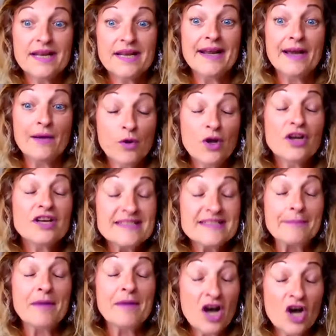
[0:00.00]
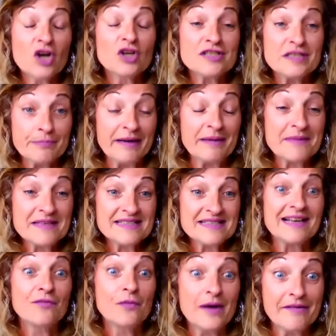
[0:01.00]
and I worked damn hard to bring
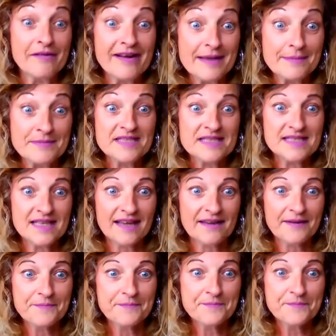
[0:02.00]
myself where I am today